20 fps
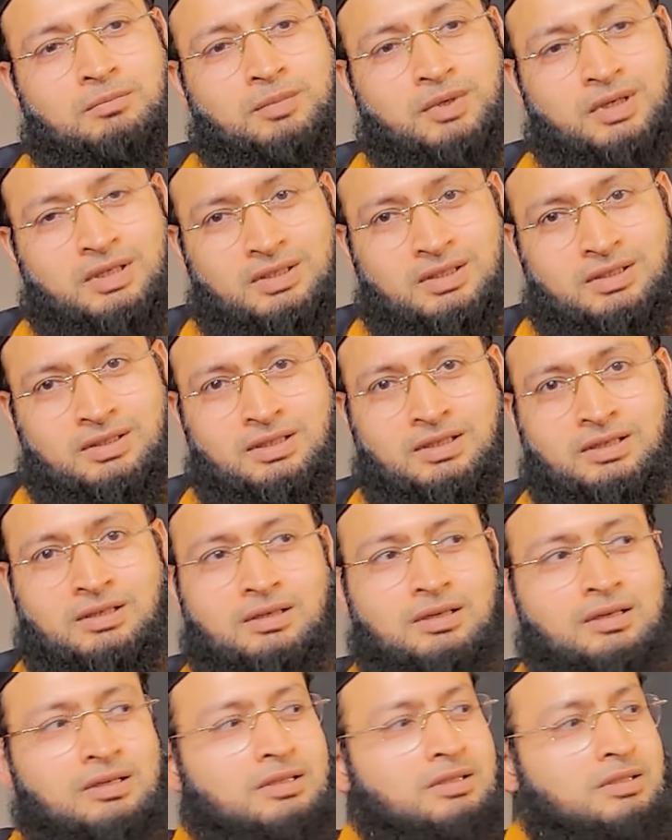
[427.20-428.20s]
peace is
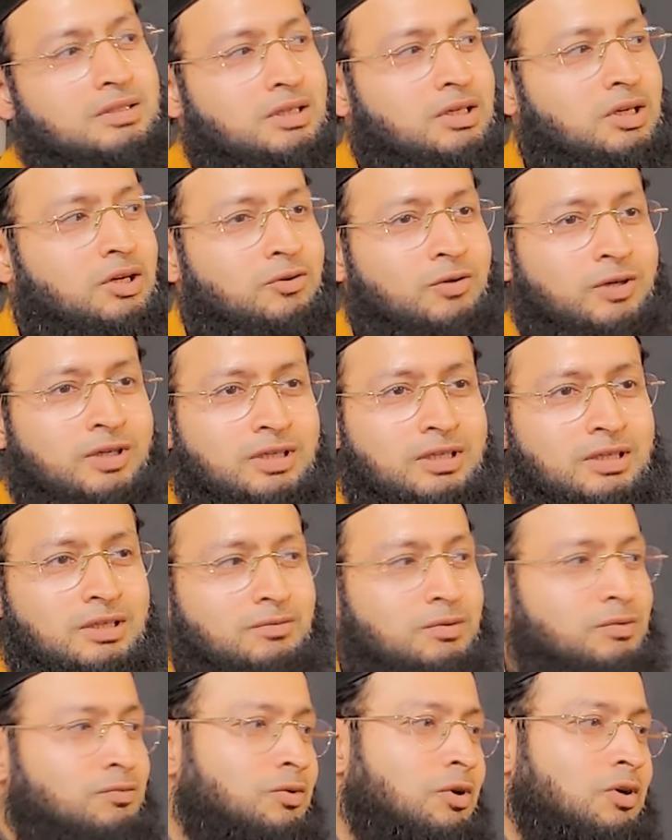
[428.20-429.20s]
in security,
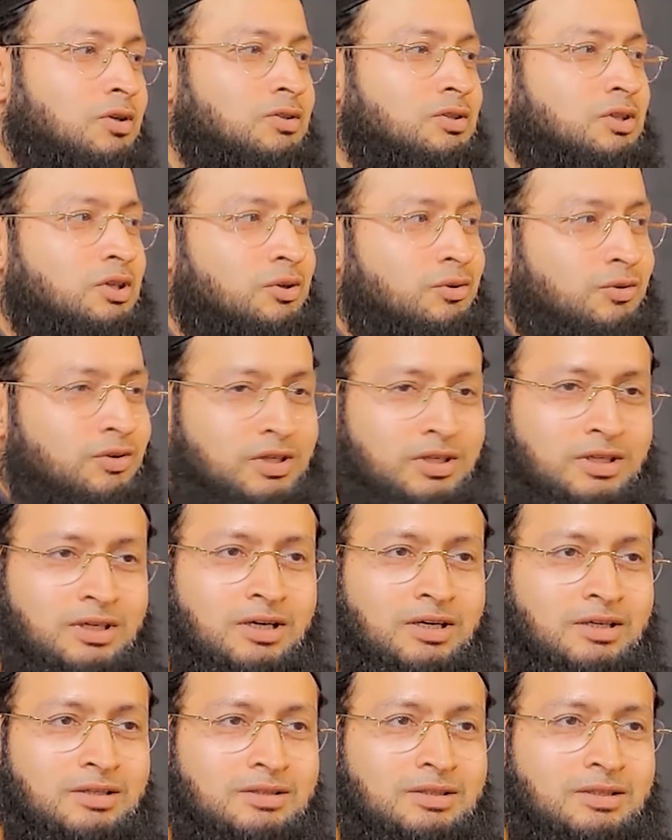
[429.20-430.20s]
we've got security
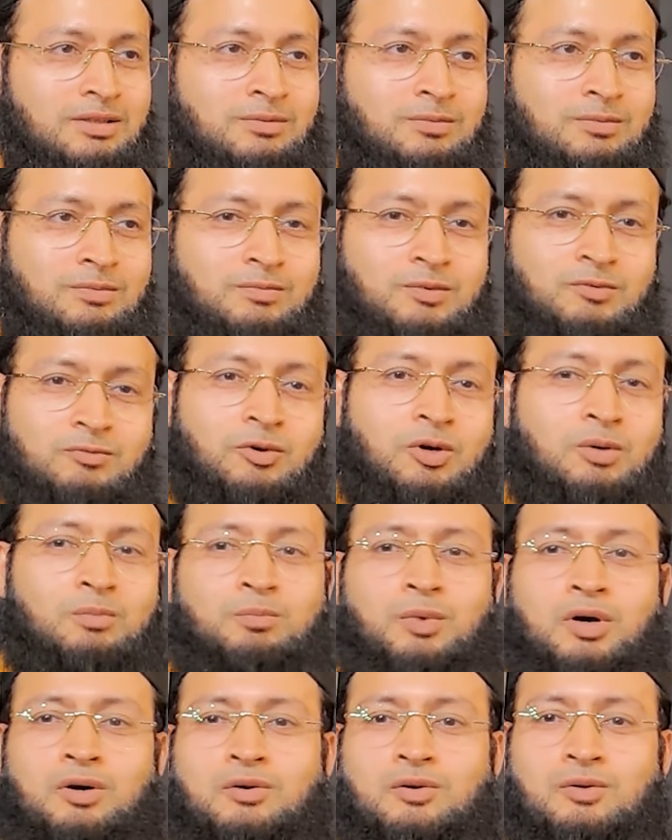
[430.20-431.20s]
guards and we've
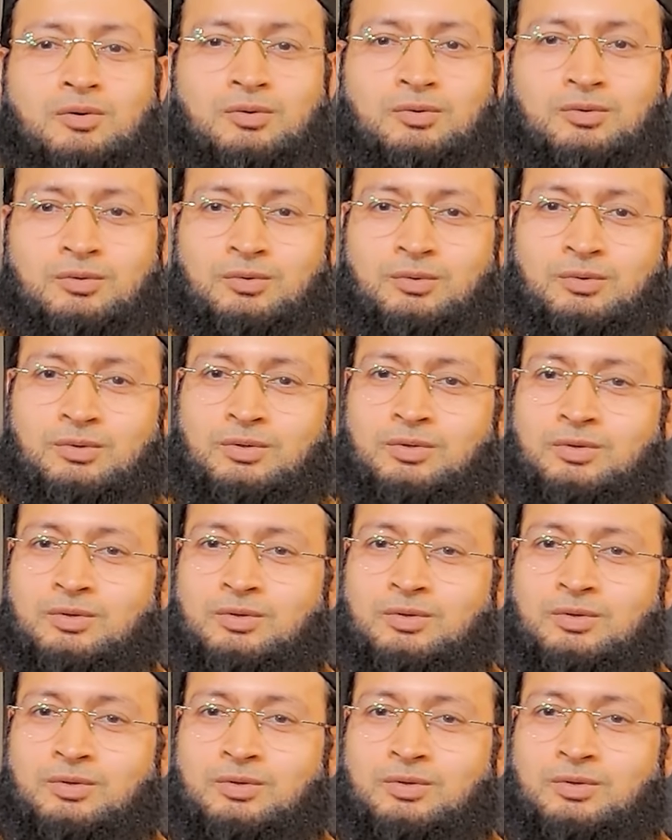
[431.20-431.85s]
got bungalow.